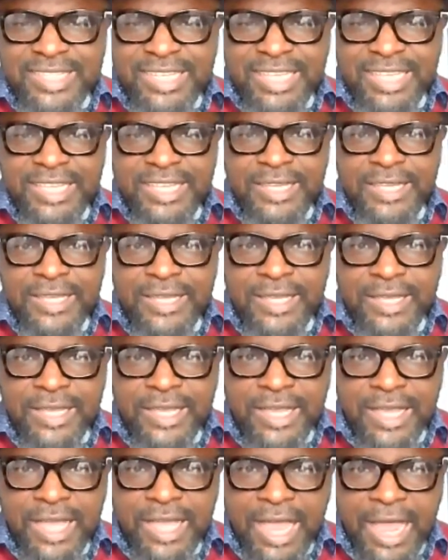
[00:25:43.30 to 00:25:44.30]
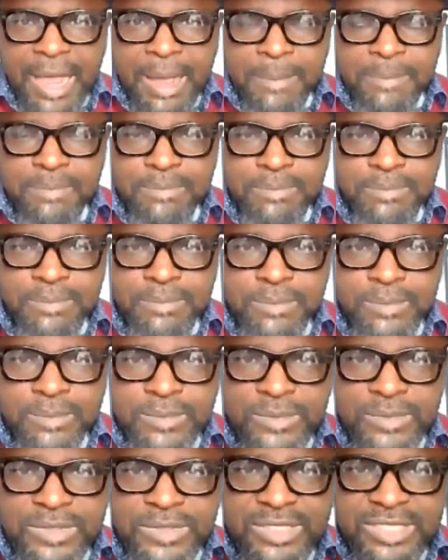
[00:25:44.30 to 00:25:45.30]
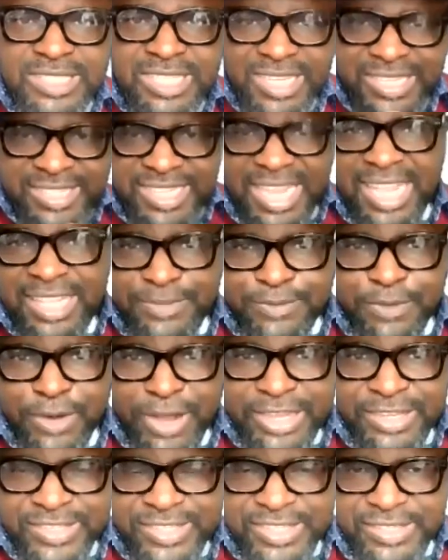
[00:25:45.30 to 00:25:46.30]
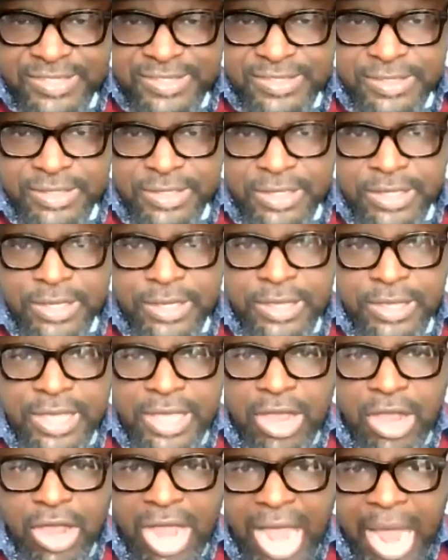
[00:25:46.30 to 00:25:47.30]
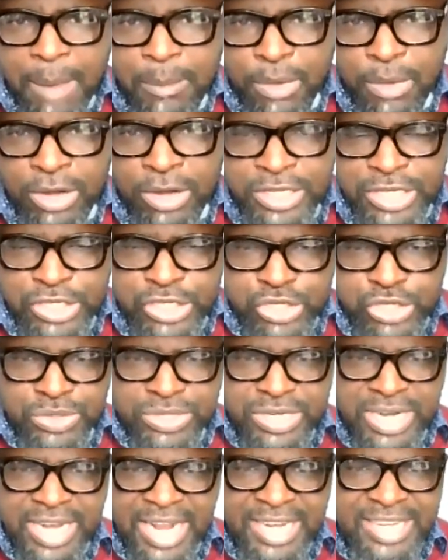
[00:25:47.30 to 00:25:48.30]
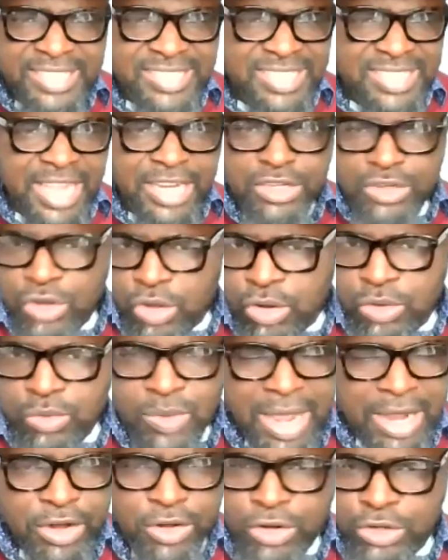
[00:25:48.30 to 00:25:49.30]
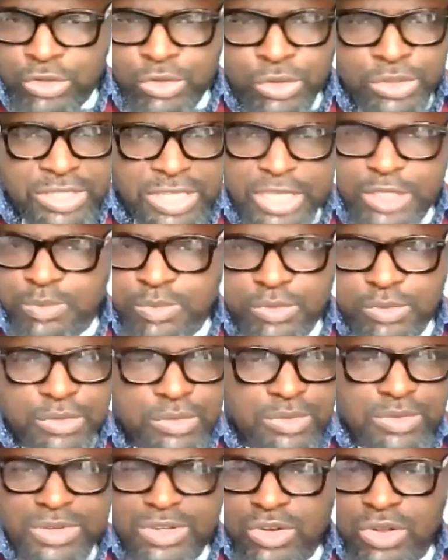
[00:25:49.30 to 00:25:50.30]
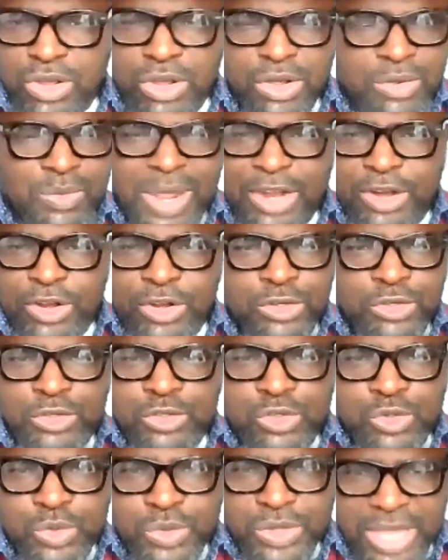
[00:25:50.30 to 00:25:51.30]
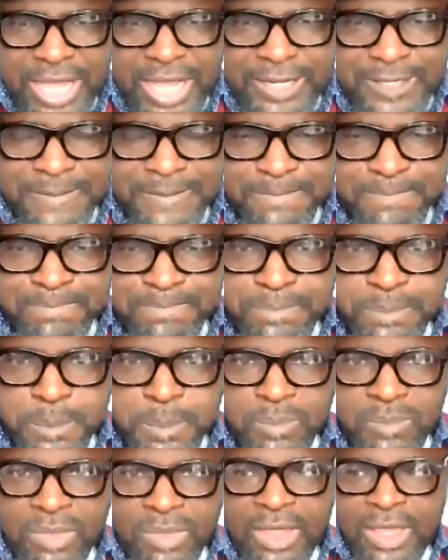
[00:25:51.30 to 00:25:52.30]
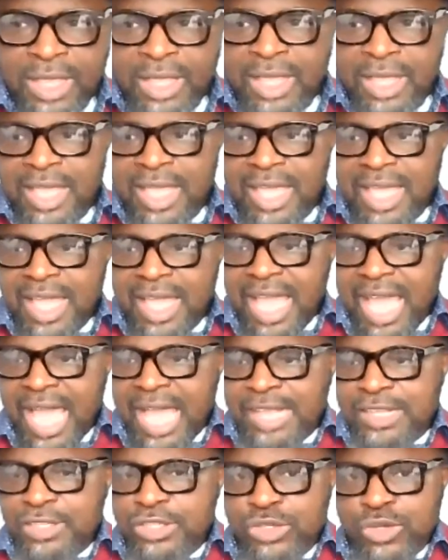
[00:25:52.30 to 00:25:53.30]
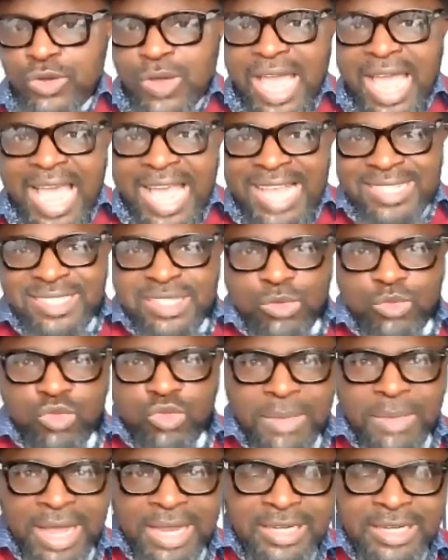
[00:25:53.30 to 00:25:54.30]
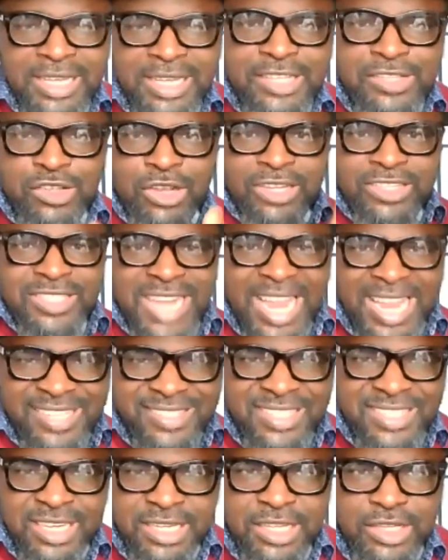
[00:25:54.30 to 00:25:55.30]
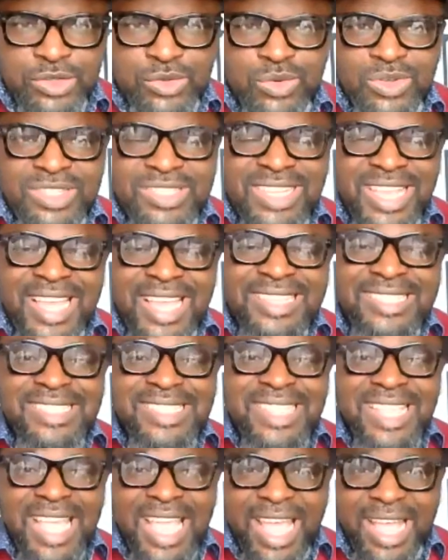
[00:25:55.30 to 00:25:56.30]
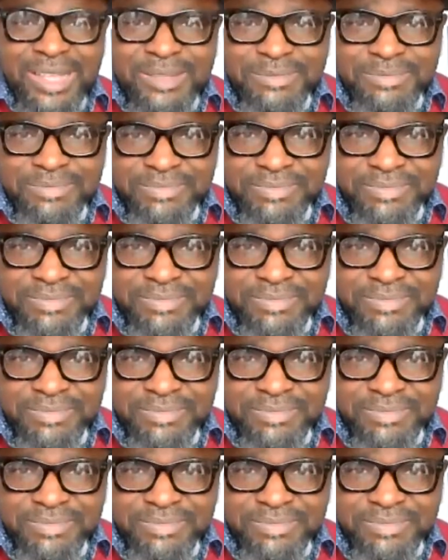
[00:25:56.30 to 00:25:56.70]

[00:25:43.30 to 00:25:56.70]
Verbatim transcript: the um, decent voices among the children. And he said, No, we are not going to taste food. No, we are not going to do that. And so I asked the woman, Is your child still in the school? He said, It's there.